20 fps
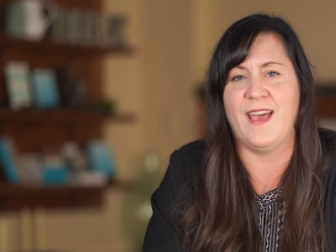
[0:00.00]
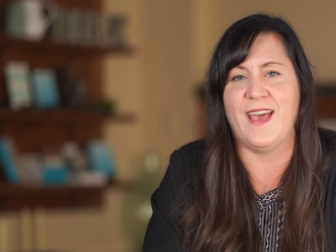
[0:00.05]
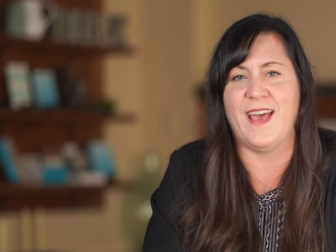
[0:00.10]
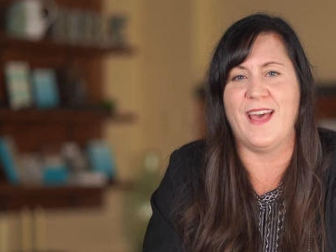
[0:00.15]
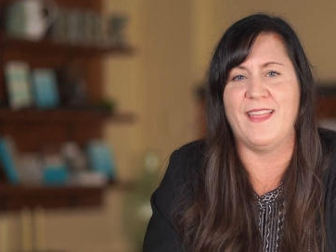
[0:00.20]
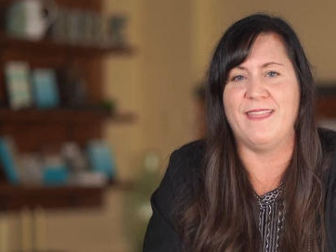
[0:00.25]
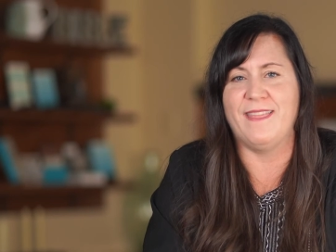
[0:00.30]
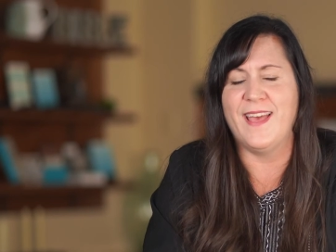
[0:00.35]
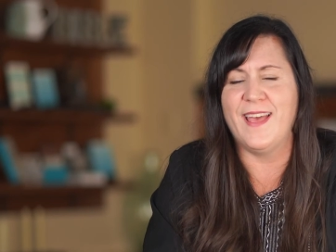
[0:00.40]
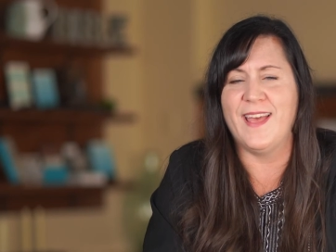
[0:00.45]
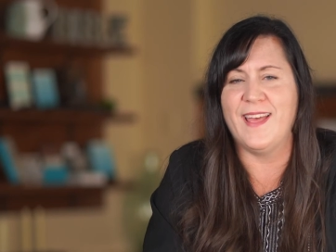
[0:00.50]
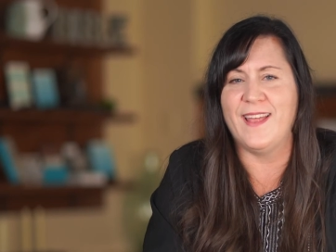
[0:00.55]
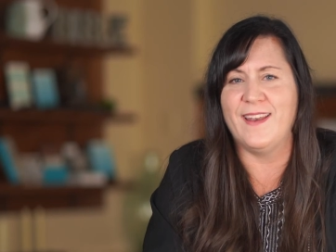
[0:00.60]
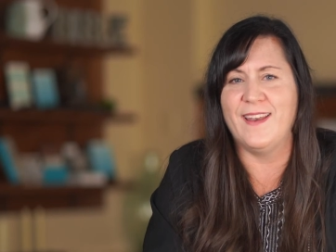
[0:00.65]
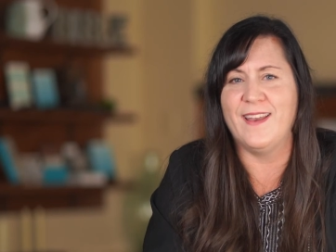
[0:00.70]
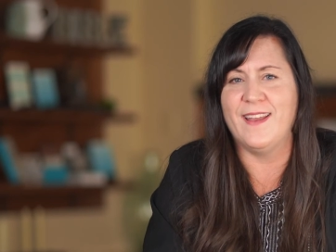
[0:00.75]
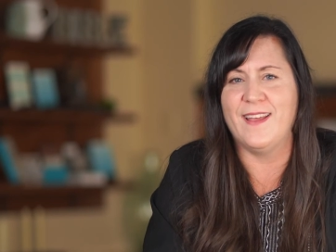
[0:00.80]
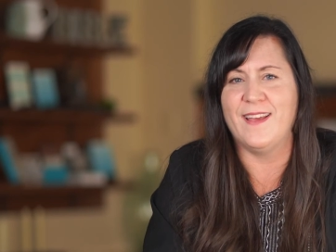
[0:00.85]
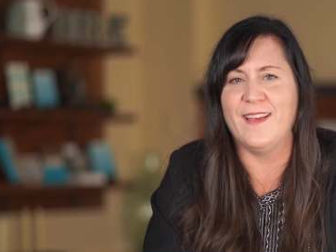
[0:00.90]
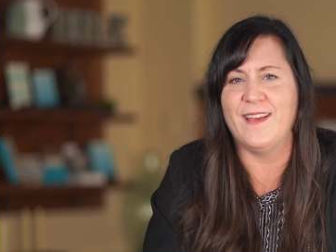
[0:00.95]
And
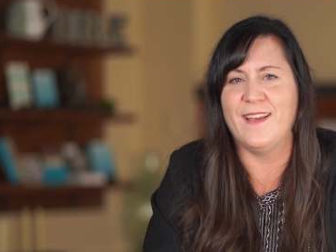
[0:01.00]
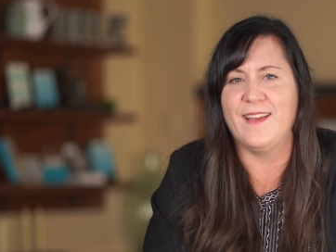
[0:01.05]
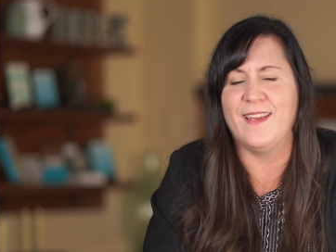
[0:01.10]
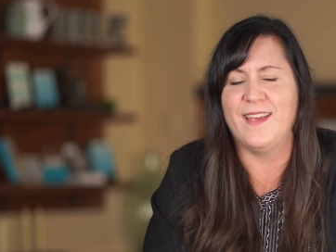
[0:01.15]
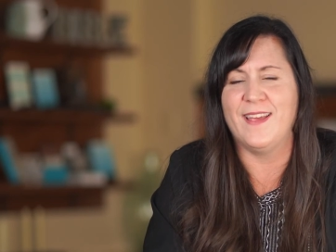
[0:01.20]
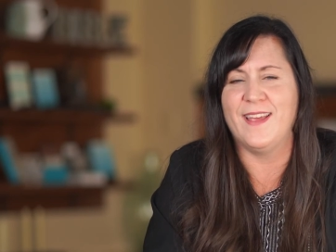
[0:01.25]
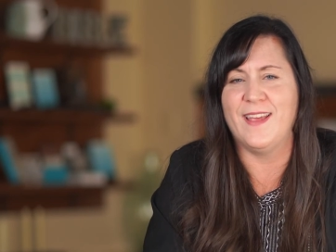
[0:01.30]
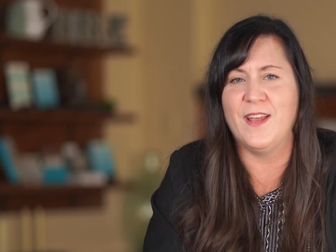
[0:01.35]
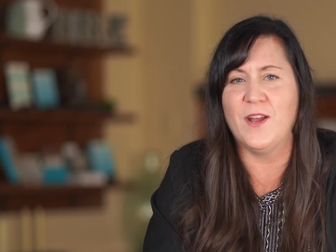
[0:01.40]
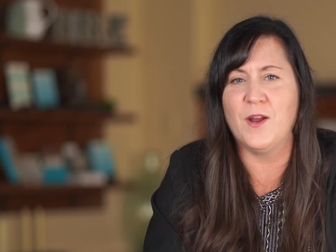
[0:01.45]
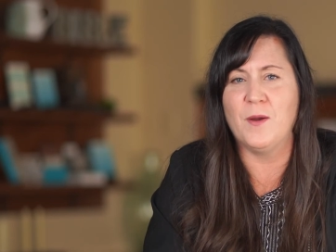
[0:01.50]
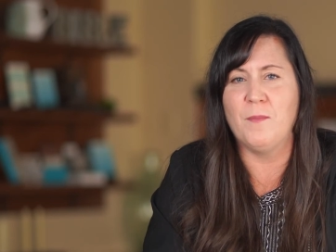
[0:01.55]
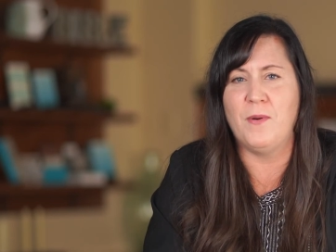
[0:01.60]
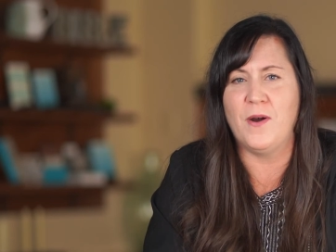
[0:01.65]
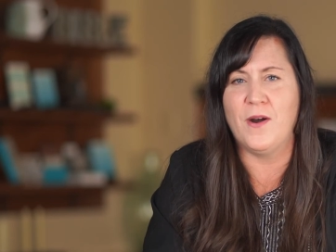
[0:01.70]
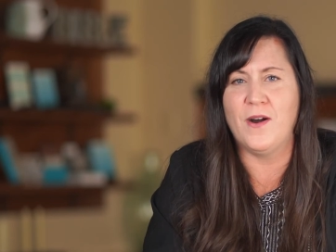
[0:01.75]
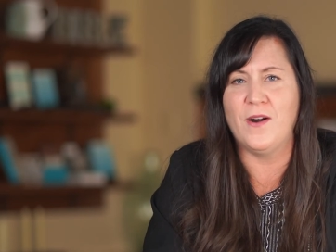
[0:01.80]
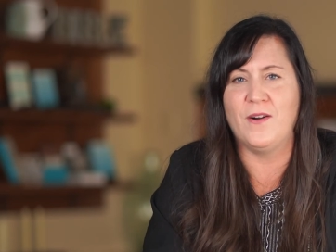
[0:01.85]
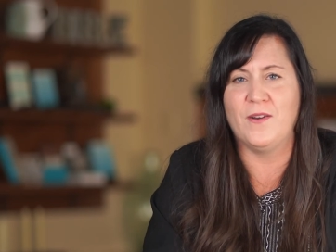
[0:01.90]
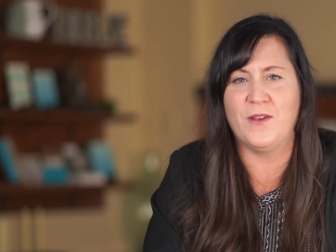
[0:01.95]
then here
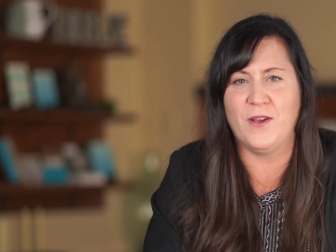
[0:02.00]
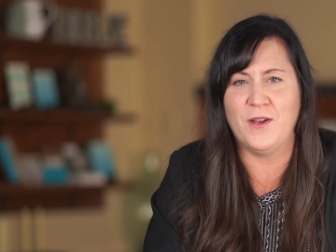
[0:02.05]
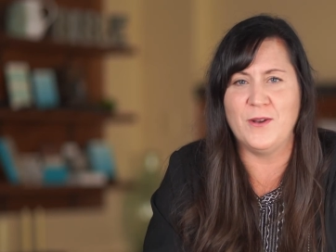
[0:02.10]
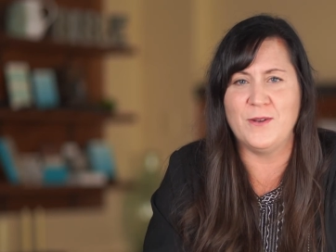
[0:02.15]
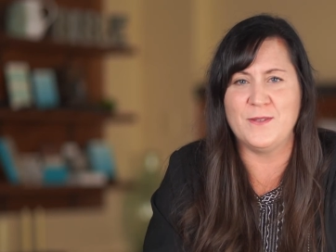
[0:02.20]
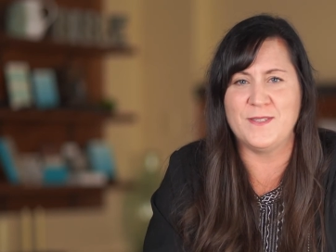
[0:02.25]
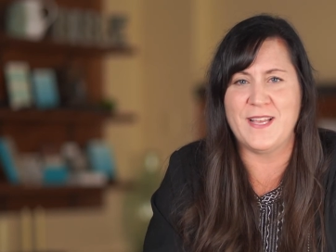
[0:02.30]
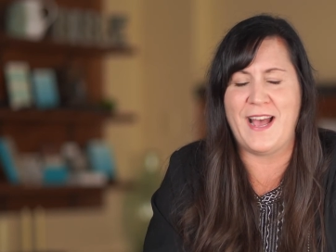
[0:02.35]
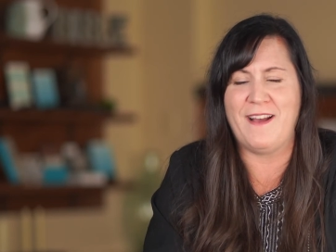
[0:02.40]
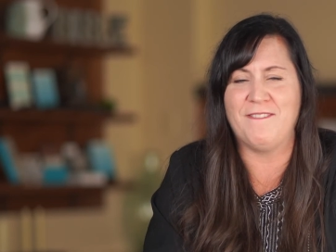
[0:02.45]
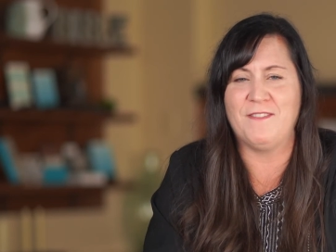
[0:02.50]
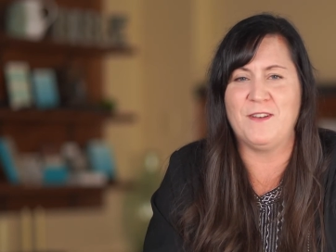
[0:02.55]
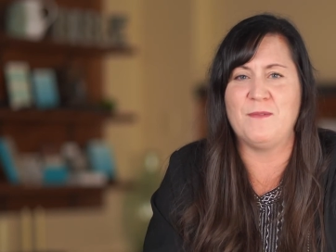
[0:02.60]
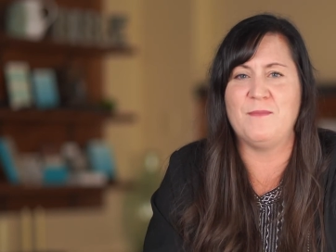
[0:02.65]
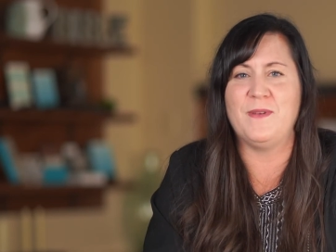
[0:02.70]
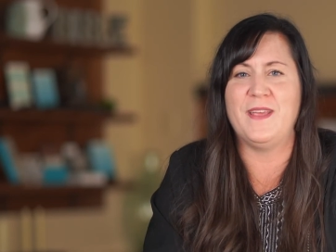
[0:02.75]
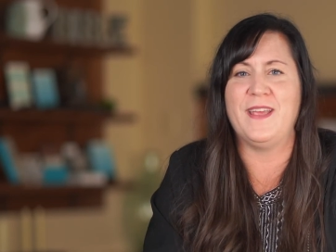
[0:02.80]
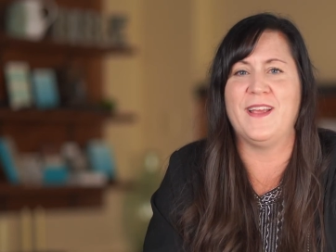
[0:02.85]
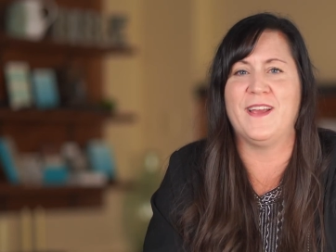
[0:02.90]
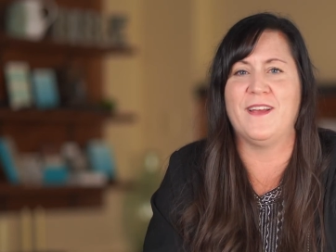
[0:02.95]
Paul goes after
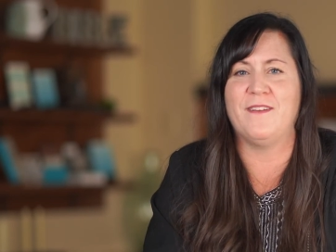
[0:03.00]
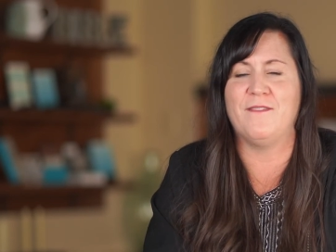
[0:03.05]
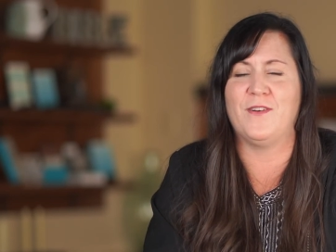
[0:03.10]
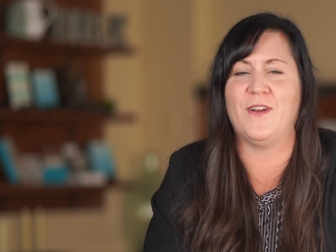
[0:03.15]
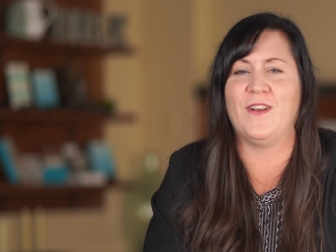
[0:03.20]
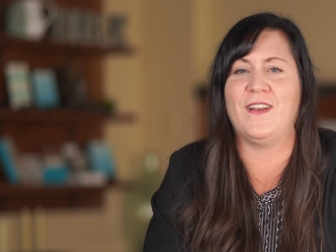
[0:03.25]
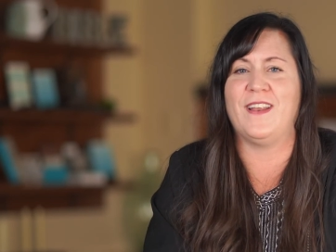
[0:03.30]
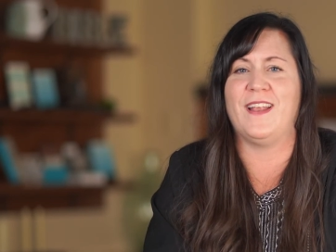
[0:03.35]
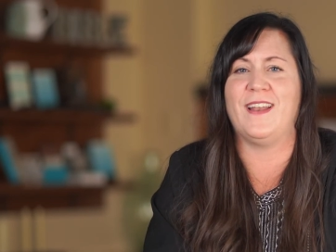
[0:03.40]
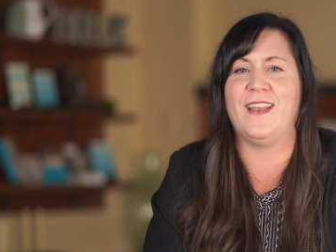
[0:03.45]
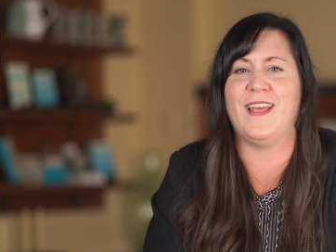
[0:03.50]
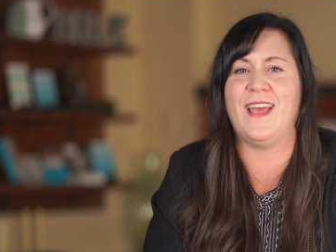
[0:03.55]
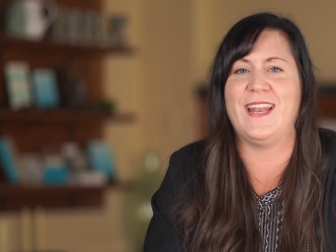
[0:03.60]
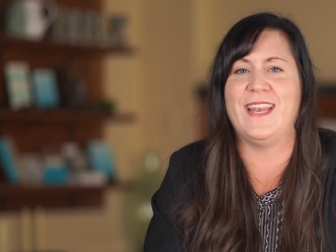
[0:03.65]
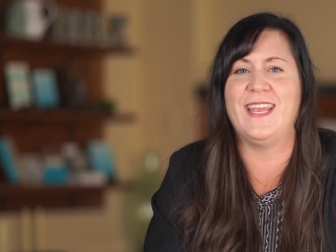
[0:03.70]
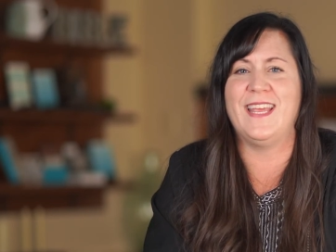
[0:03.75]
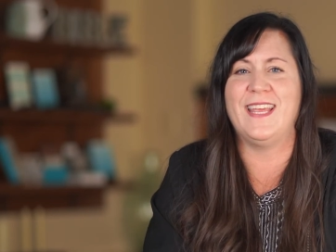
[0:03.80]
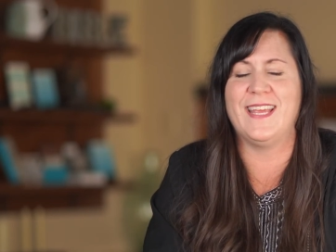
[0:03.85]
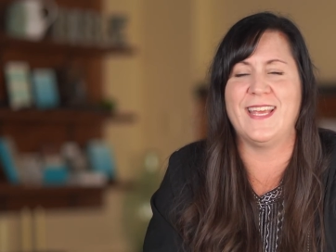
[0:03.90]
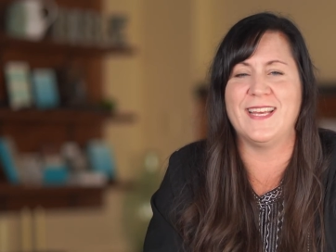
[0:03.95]
being converted,
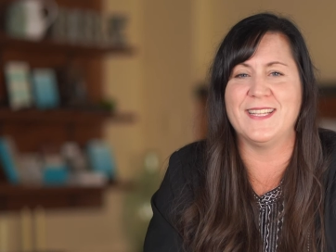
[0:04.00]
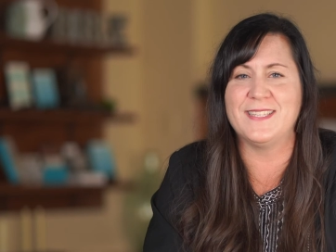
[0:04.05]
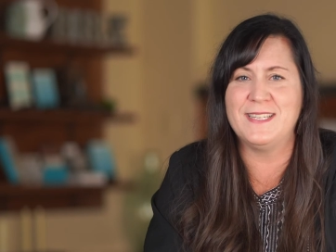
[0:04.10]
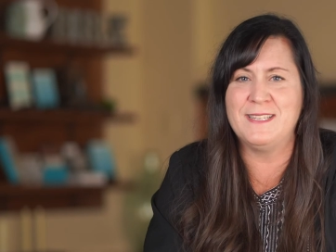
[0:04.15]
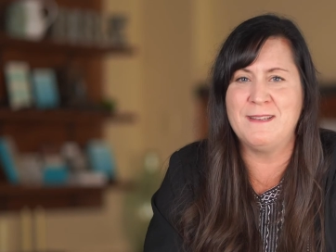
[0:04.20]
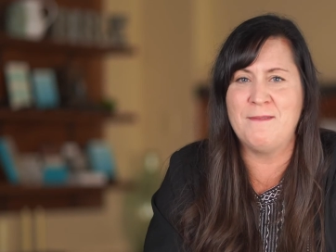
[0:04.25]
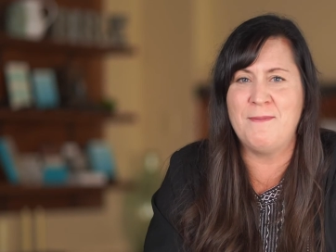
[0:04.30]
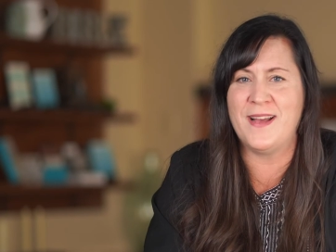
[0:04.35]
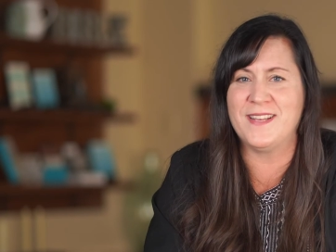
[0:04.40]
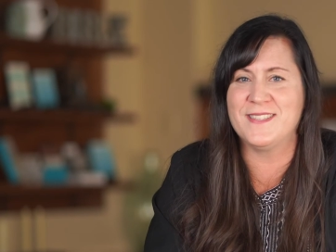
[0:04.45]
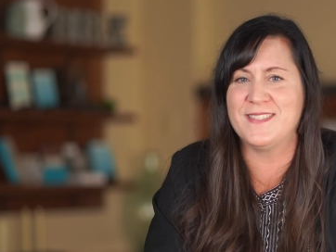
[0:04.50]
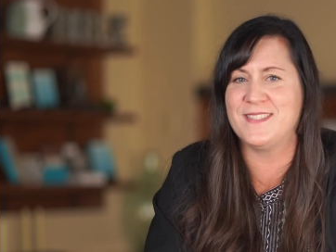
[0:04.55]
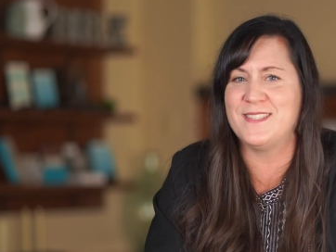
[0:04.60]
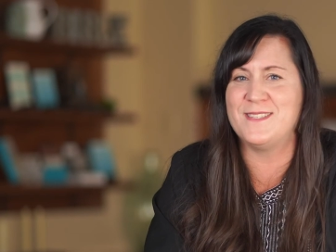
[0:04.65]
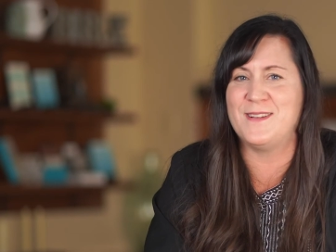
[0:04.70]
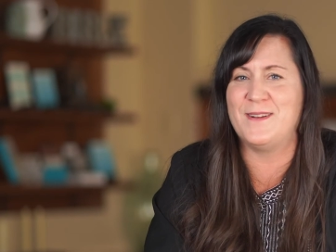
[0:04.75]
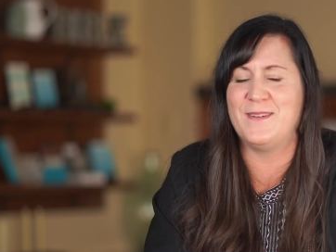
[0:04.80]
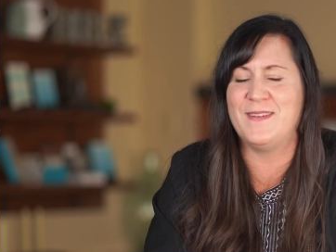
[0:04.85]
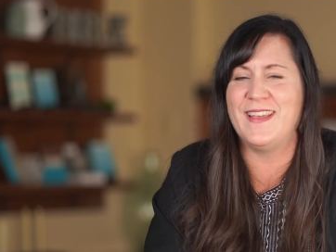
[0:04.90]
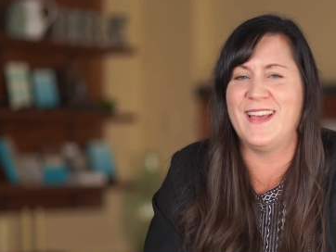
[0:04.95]
and he gets into
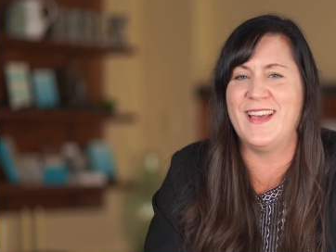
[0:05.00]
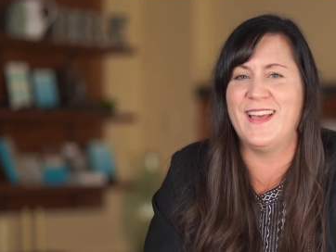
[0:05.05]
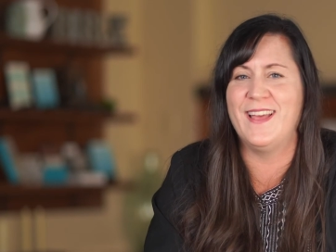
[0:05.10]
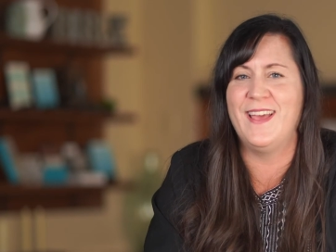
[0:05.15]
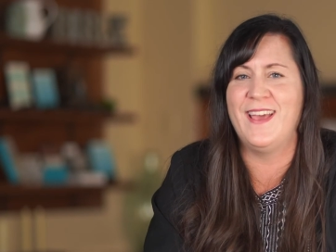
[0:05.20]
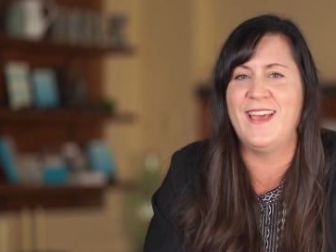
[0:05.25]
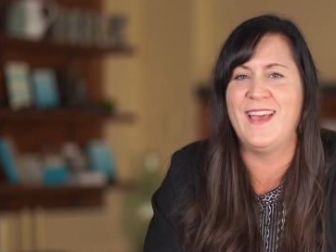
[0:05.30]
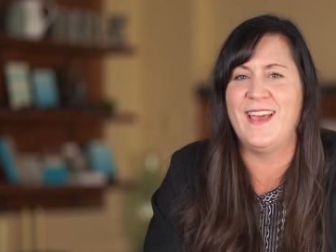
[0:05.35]
Macedonia,